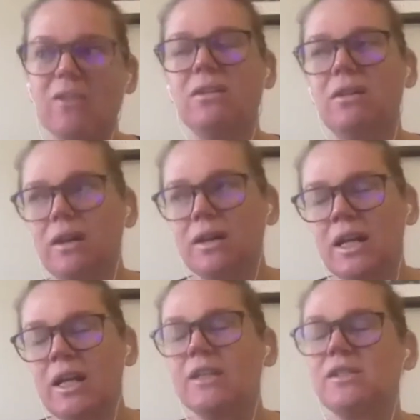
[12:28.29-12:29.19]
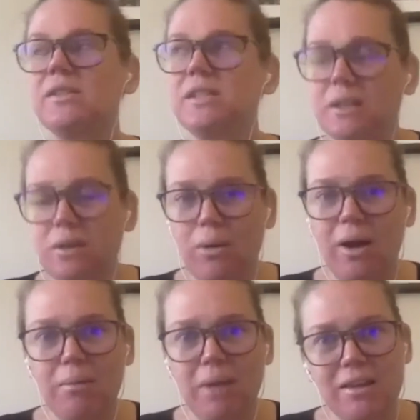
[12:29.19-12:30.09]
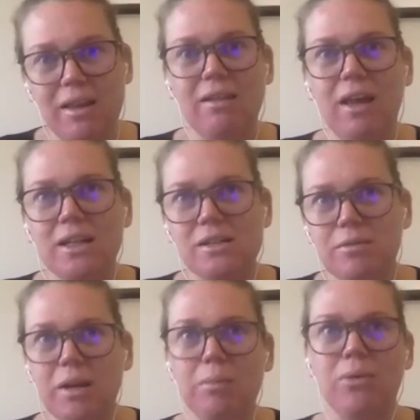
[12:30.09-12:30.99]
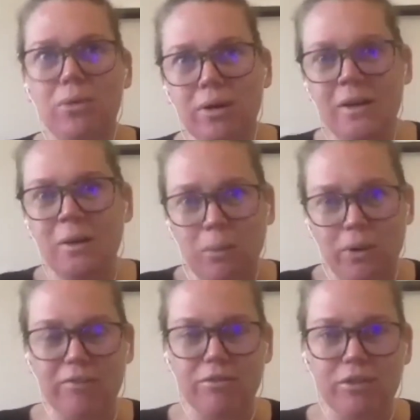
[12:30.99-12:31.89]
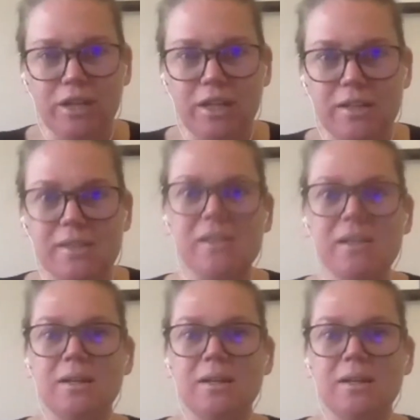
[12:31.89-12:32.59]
oh, I just didn't quite make that last rep or whatever it is.